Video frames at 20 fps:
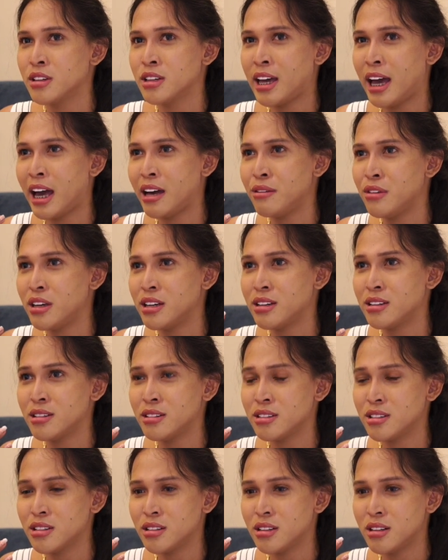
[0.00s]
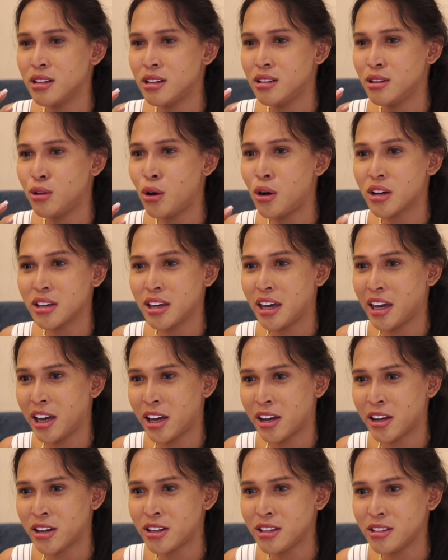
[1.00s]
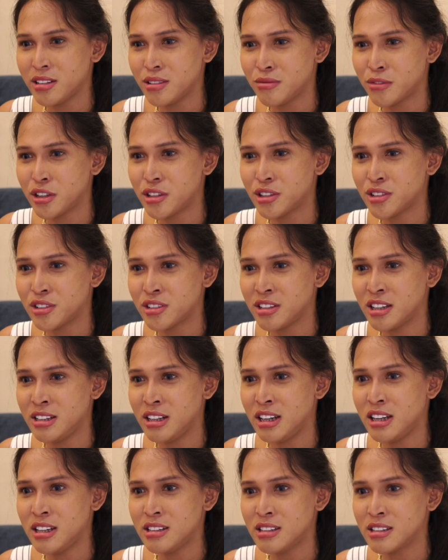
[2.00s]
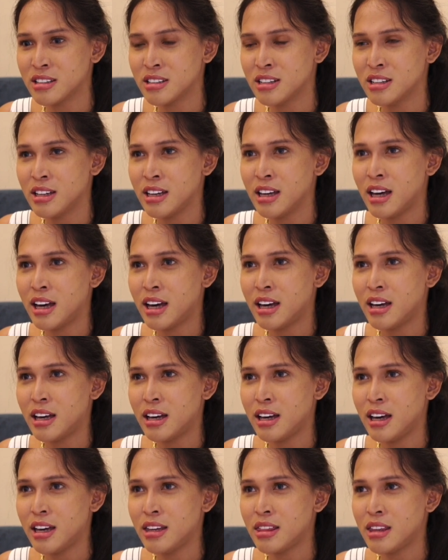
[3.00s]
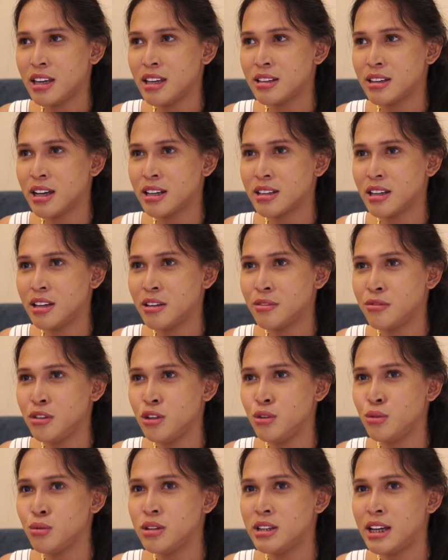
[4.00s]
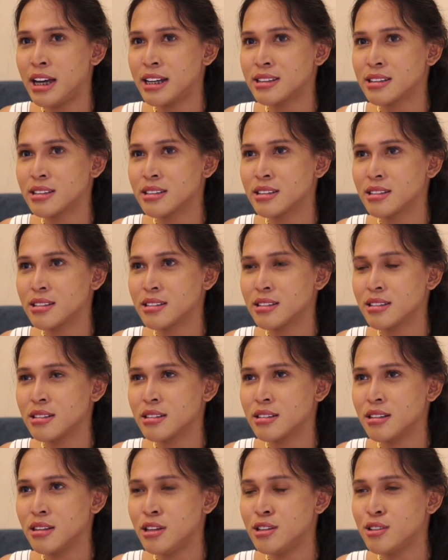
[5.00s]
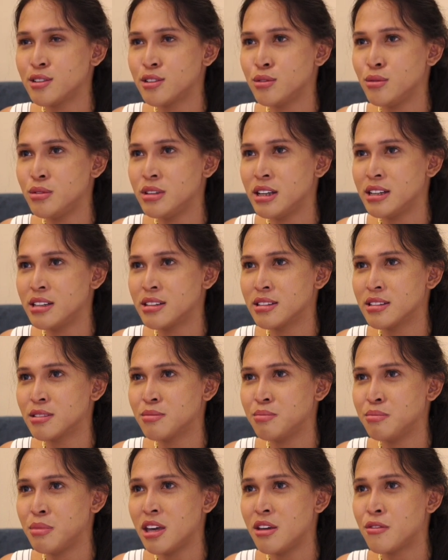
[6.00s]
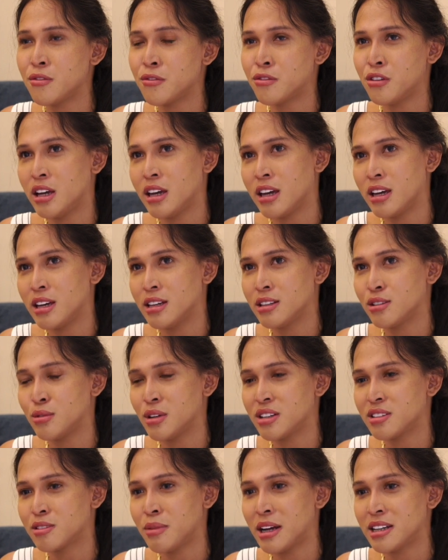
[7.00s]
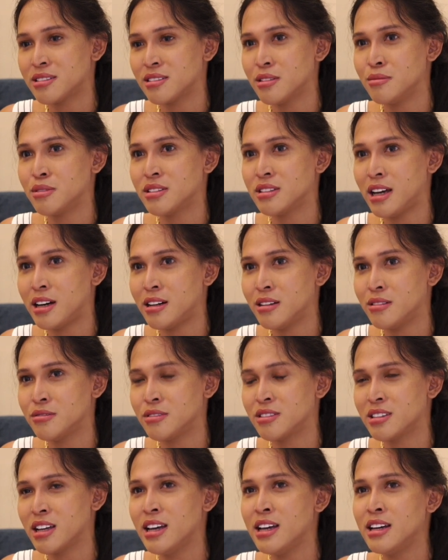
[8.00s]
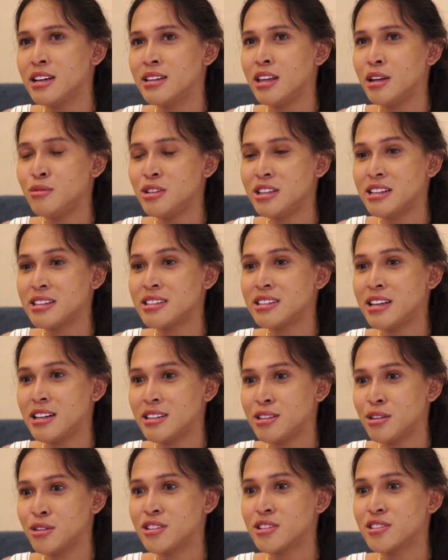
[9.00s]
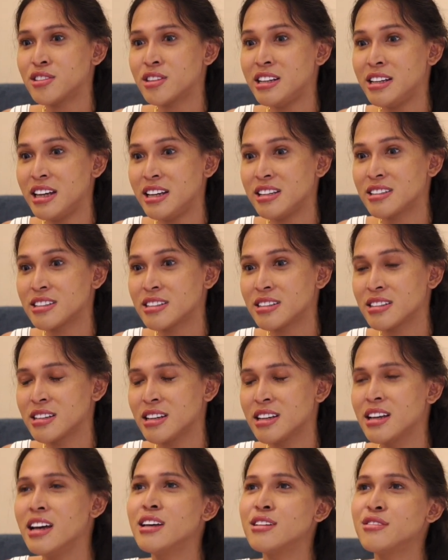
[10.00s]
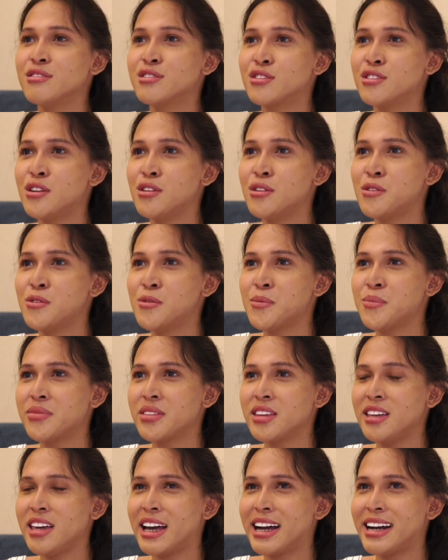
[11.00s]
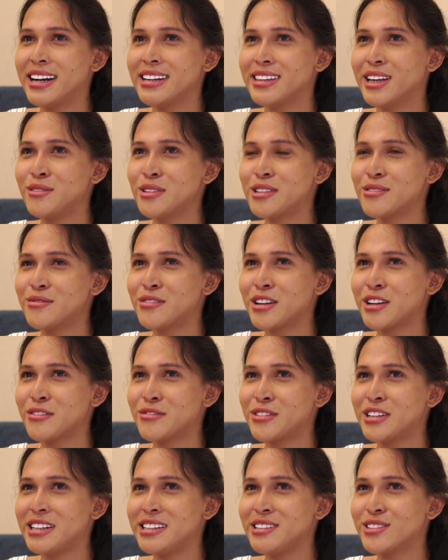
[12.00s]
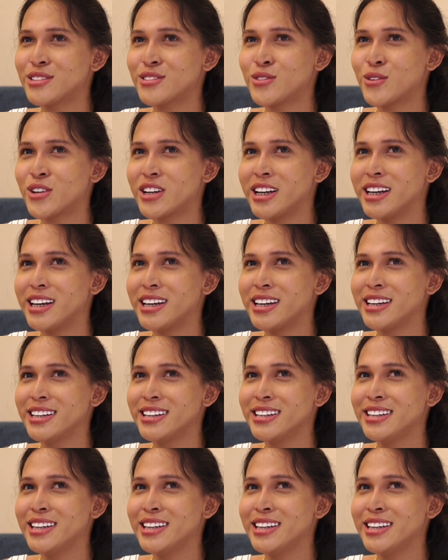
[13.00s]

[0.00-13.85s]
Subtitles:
having long hair for your studies. I think like if you let the students be free to express themselves, they would excel in their studies. So yeah, that was a very funny story,